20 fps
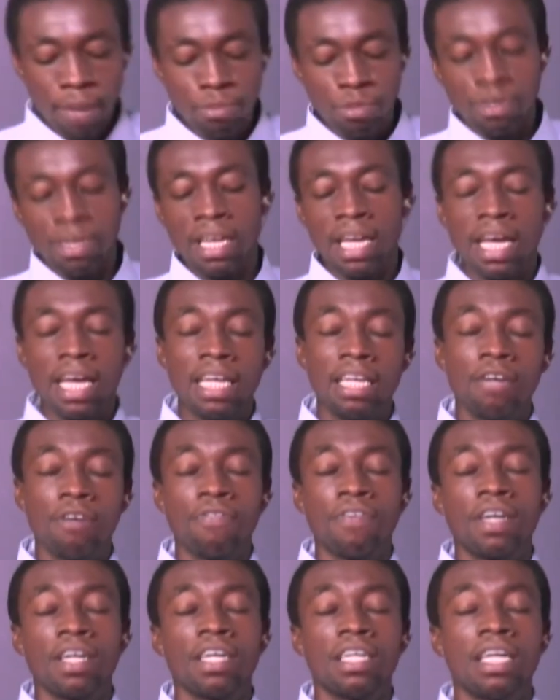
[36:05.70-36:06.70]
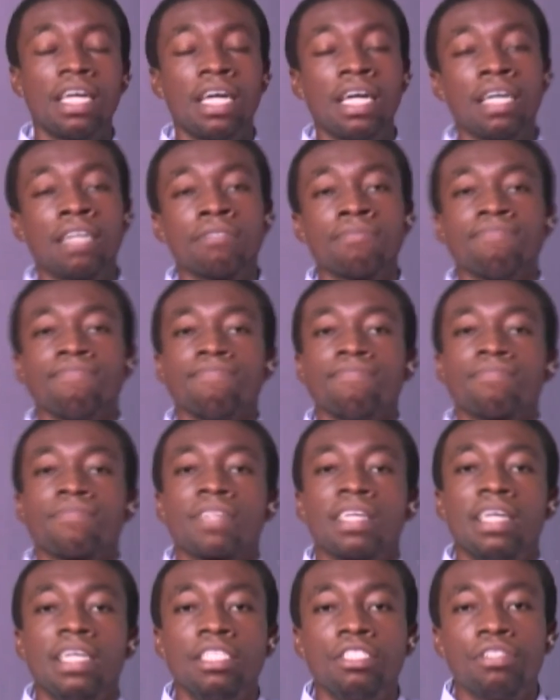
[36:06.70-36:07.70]
to an end of another
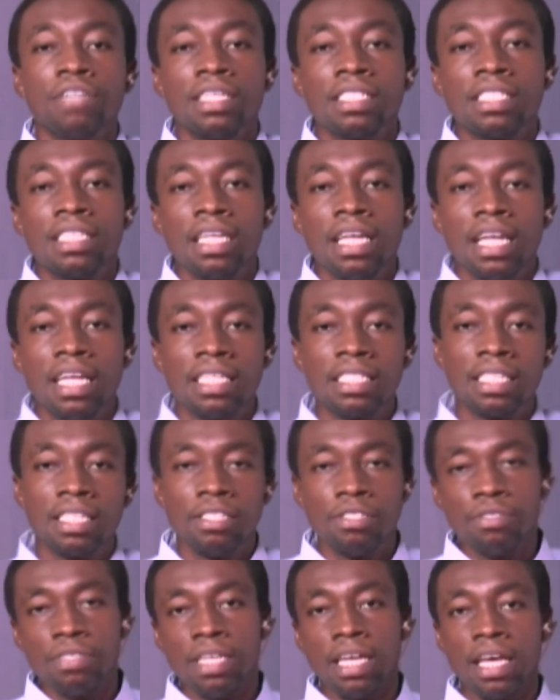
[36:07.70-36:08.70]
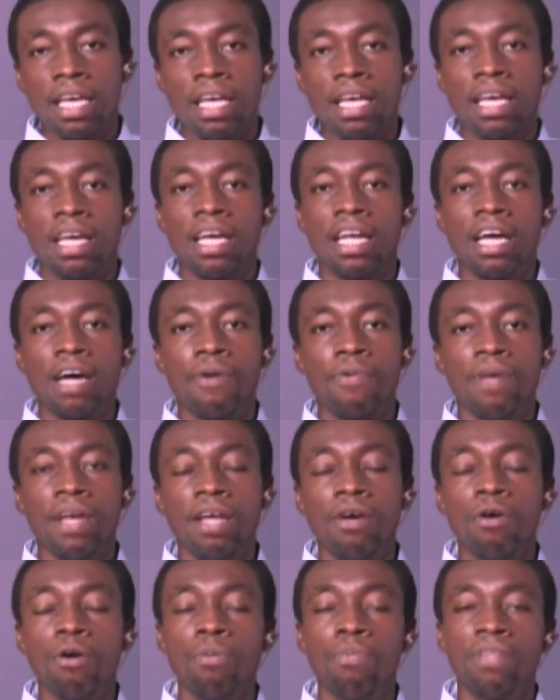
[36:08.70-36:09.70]
interesting lesson today, and I really
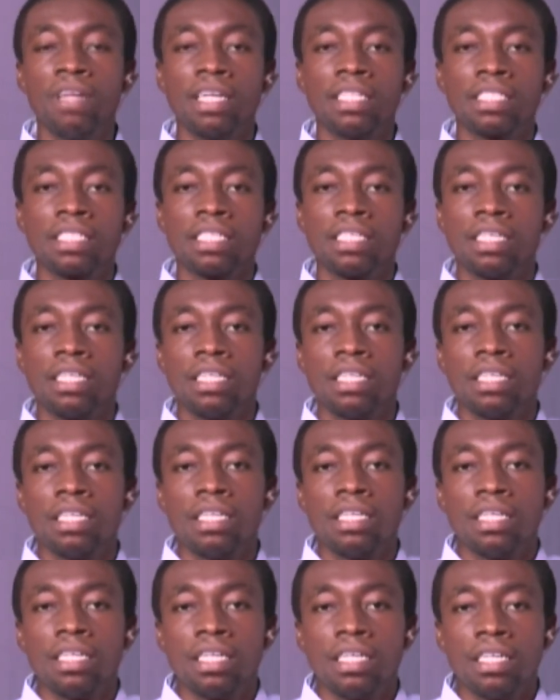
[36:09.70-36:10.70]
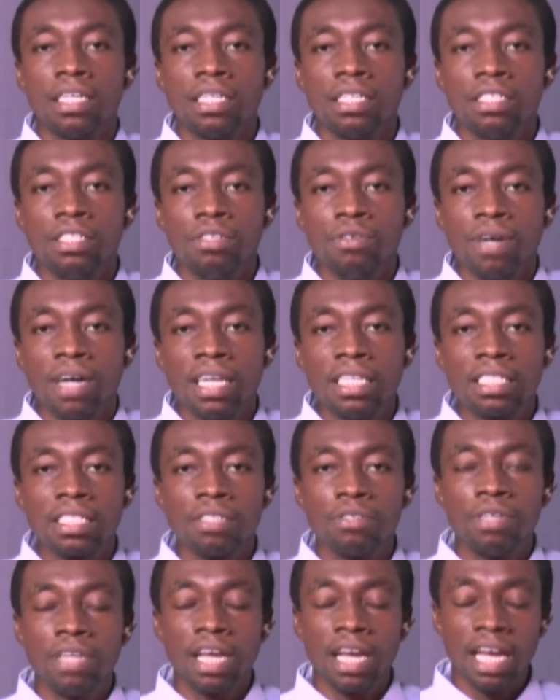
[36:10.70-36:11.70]
hope that you
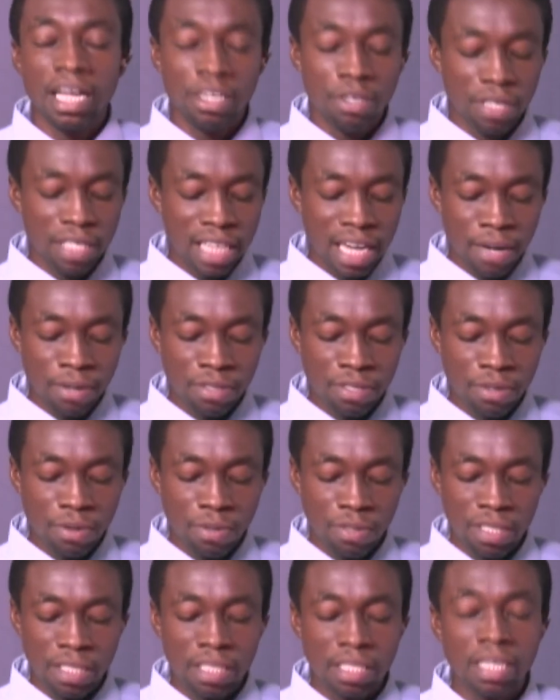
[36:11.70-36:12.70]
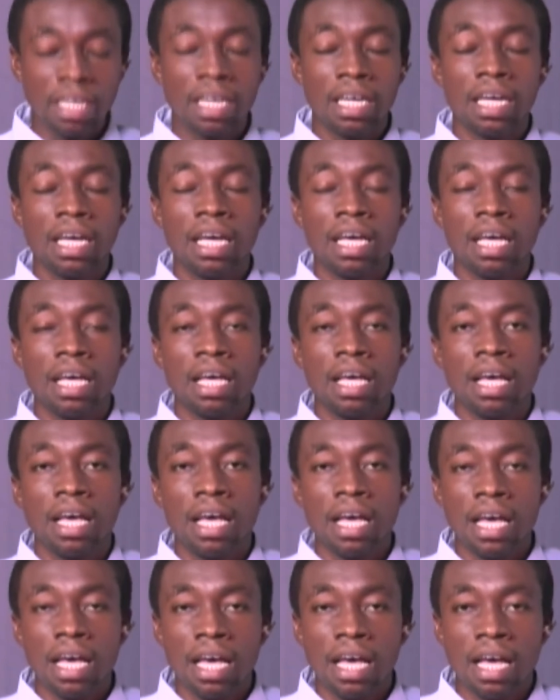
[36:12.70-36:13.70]
cleared your doubts on
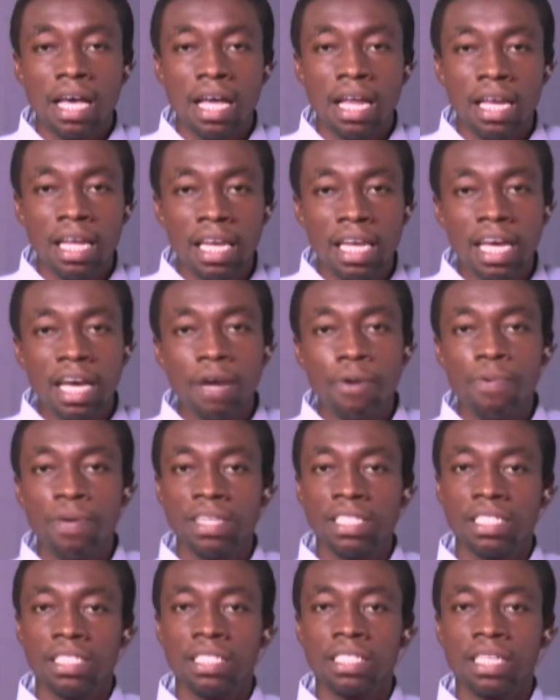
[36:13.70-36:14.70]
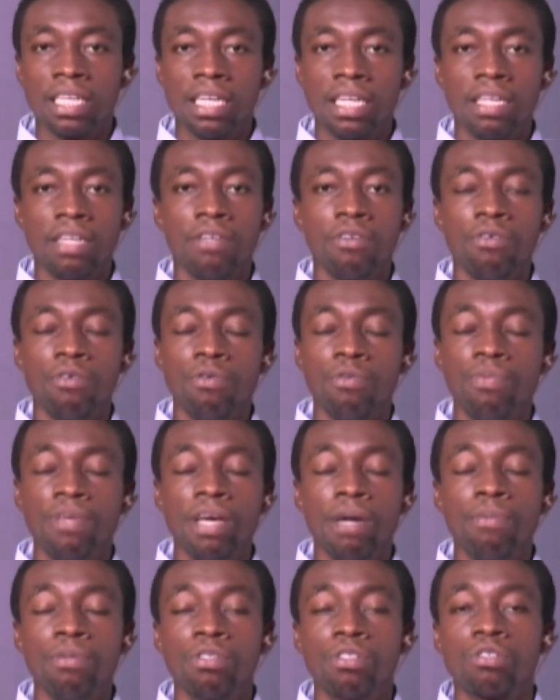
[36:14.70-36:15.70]
linear equations, and you'll be
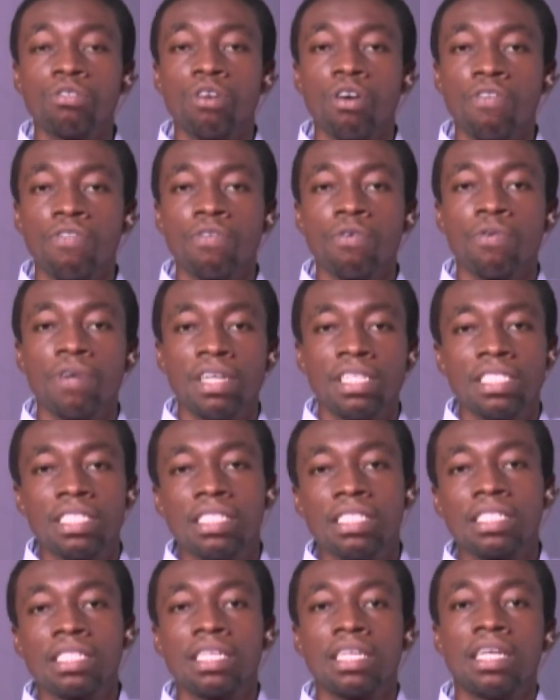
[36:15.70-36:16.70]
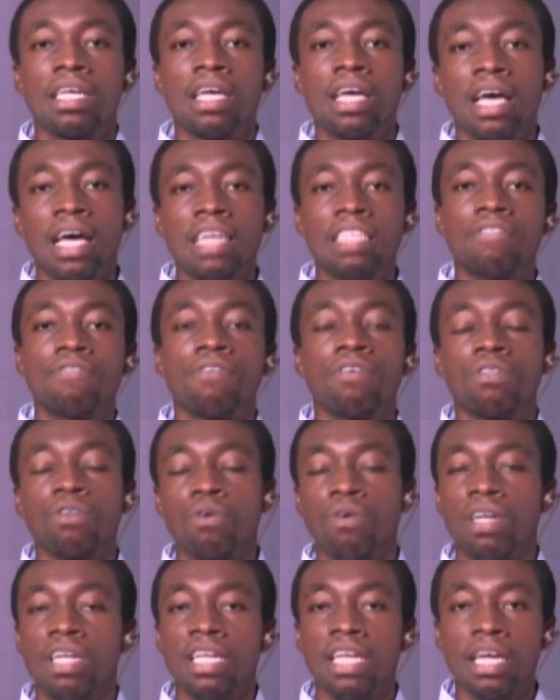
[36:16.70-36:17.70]
able to solve questions henceforth
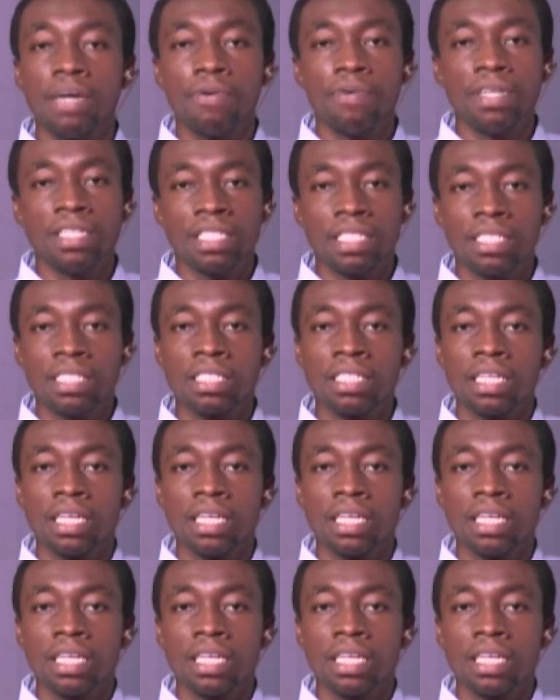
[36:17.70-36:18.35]
on linear equations.